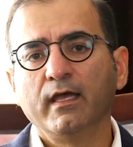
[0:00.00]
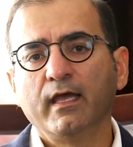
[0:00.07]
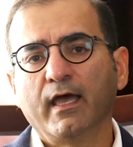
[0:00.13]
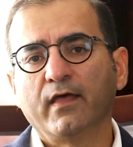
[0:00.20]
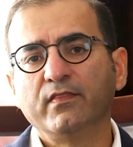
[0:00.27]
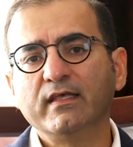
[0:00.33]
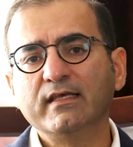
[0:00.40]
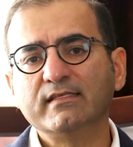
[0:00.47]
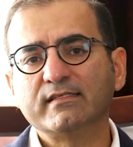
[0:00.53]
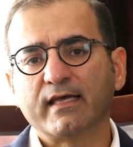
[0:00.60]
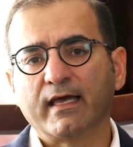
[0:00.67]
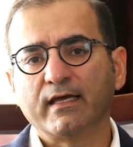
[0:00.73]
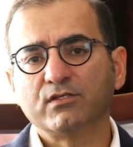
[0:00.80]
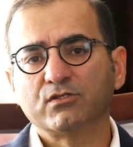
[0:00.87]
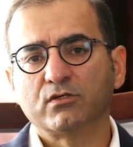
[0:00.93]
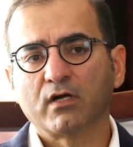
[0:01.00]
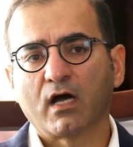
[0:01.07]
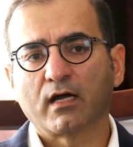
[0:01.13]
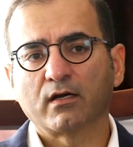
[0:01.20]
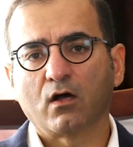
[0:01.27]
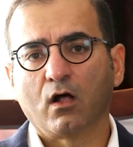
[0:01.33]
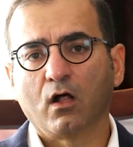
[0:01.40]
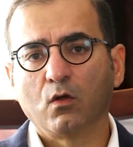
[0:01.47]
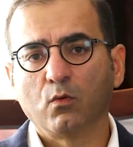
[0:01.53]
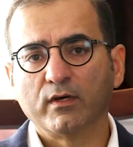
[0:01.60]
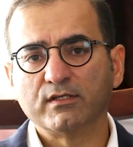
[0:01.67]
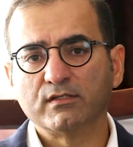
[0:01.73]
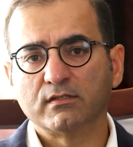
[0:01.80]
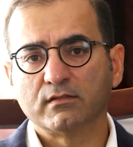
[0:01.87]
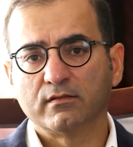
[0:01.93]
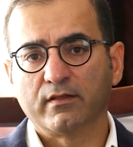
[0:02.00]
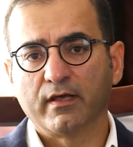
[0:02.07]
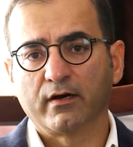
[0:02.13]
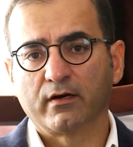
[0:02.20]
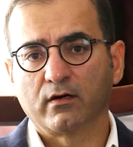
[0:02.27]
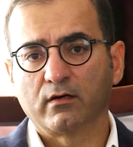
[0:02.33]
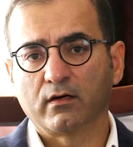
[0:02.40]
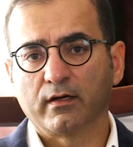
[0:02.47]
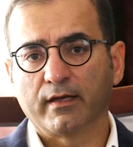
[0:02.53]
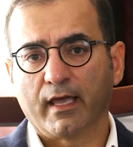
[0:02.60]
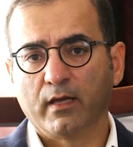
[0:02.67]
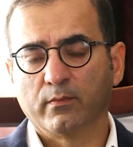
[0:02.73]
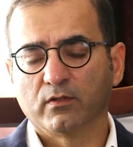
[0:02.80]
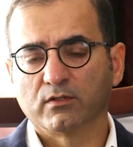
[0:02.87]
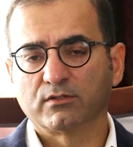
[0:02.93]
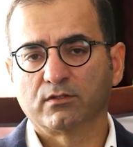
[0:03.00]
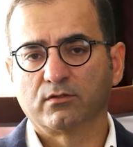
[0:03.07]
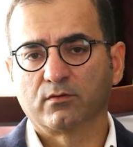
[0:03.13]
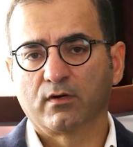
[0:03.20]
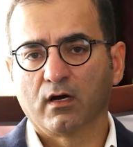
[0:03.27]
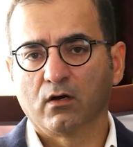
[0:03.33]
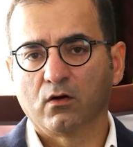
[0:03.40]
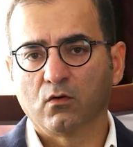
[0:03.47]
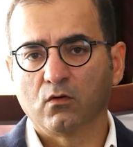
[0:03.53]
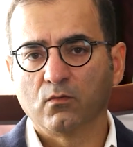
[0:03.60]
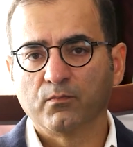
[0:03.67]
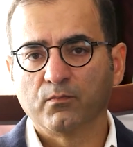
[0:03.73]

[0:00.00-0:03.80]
And these eggs are not always there able to grow.